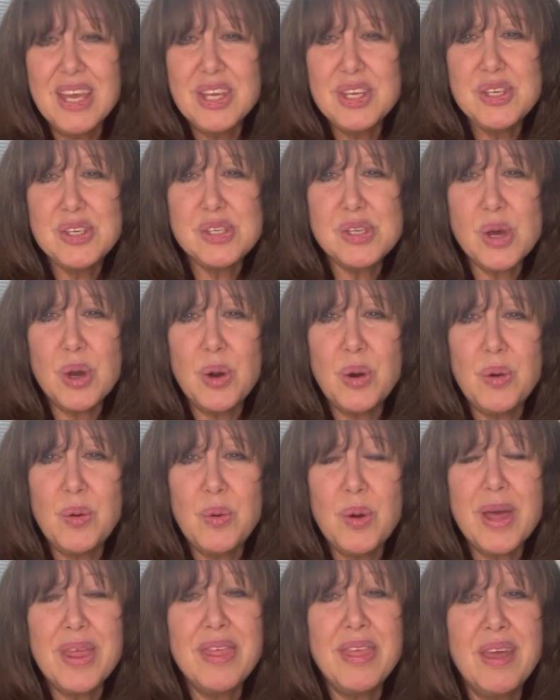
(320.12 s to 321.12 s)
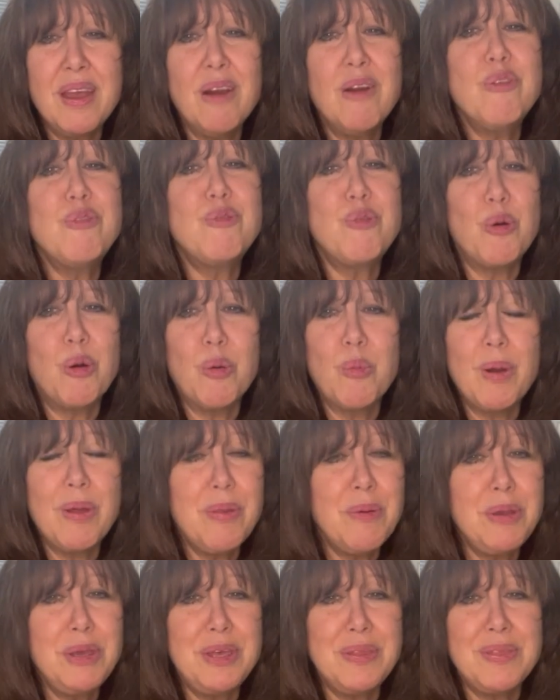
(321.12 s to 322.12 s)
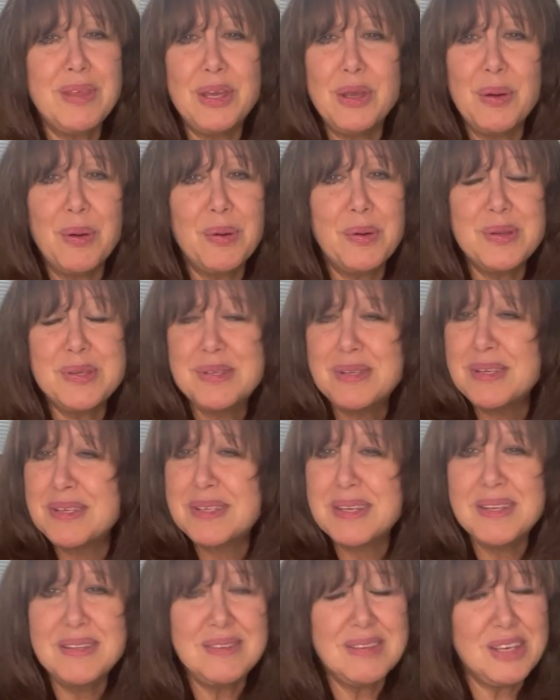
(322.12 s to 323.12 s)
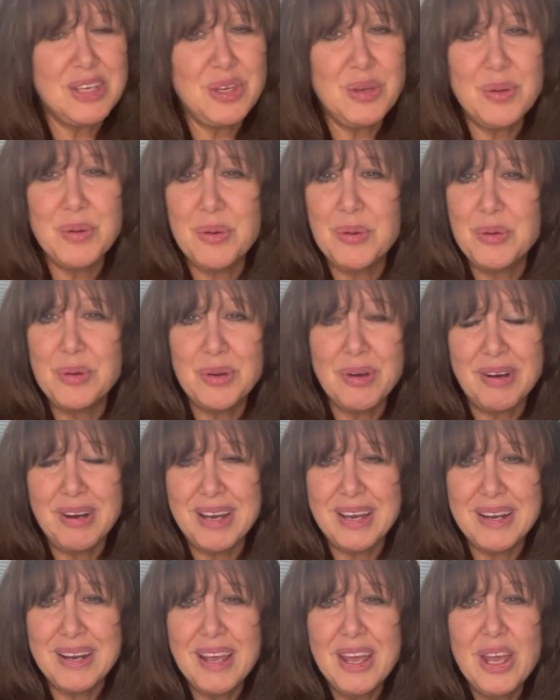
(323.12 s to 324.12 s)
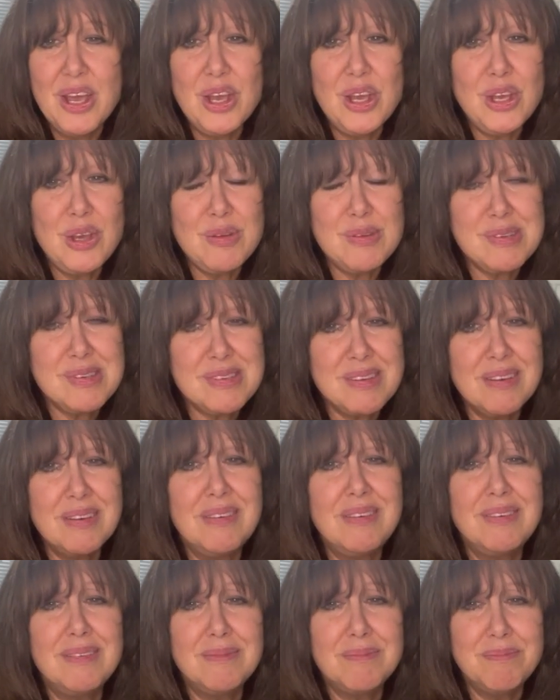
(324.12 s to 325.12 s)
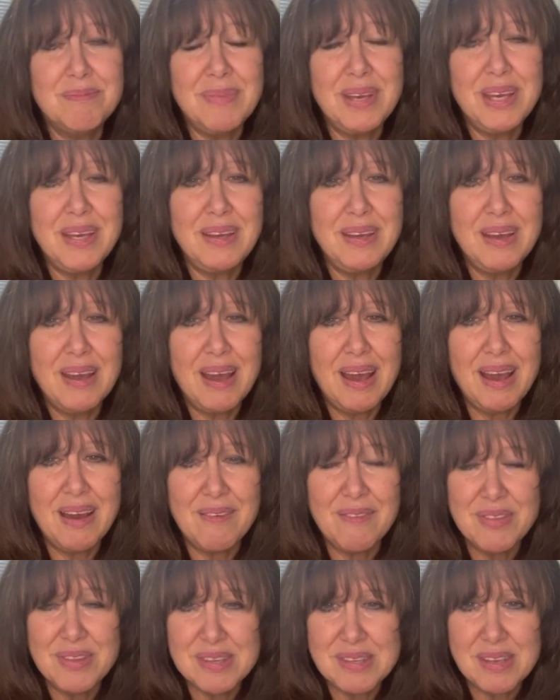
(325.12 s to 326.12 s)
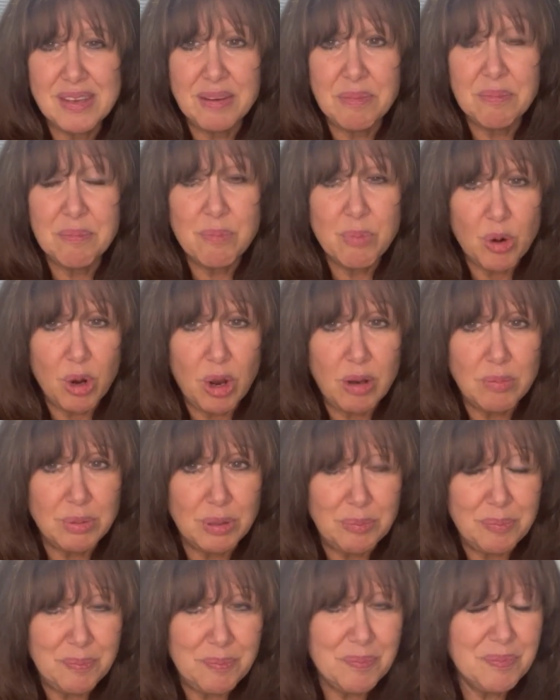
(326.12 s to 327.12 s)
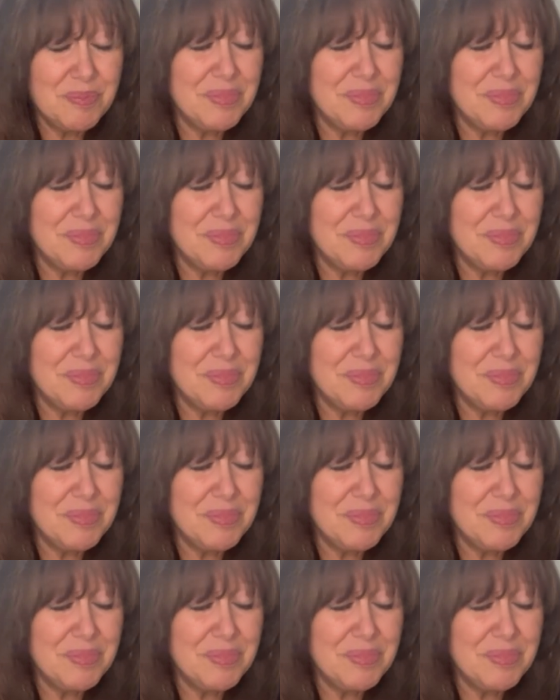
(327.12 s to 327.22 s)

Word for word: So therefore, whether the yarn is discontinued or not, you still may have the same problem.